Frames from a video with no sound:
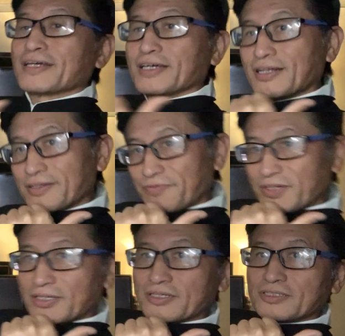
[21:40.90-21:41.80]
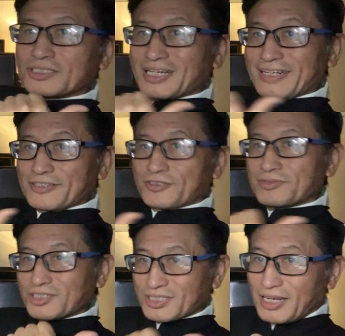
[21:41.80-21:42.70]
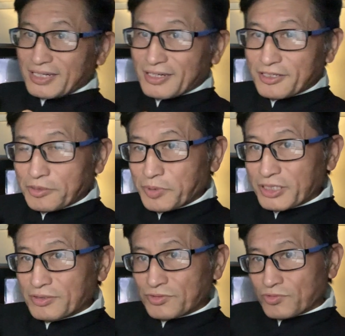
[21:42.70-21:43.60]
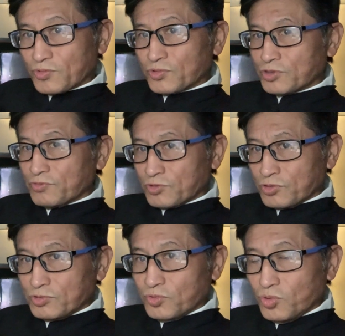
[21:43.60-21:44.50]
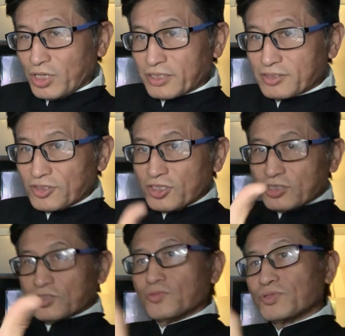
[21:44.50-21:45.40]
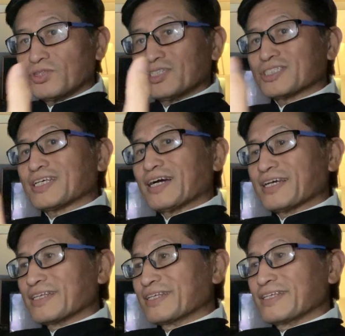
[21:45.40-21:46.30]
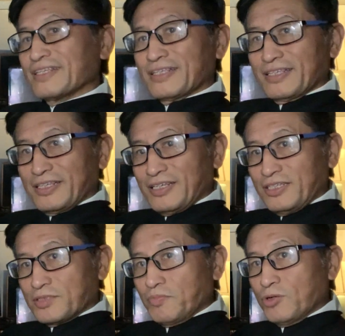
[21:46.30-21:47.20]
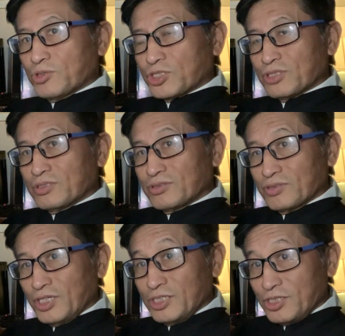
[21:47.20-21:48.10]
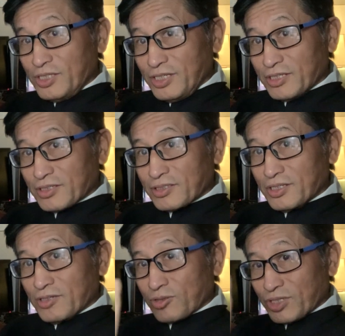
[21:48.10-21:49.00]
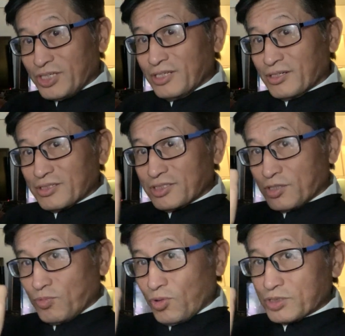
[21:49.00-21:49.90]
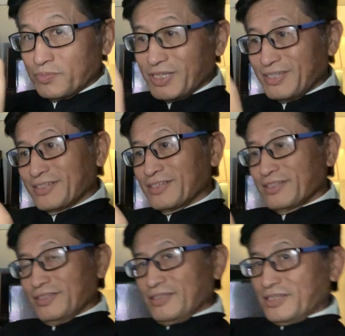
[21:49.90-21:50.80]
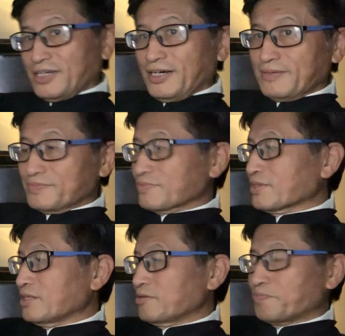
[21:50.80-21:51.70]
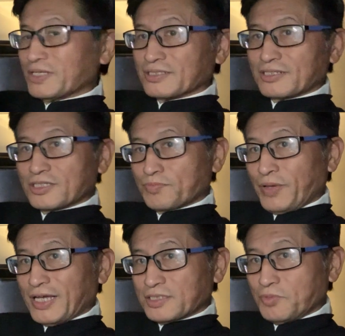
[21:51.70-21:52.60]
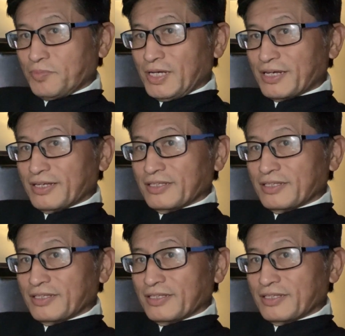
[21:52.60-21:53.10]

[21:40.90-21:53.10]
kind of slanted to the side a little bit to do what? So when this guy, his motion engineered or geared towards me, come, basically just pass me by.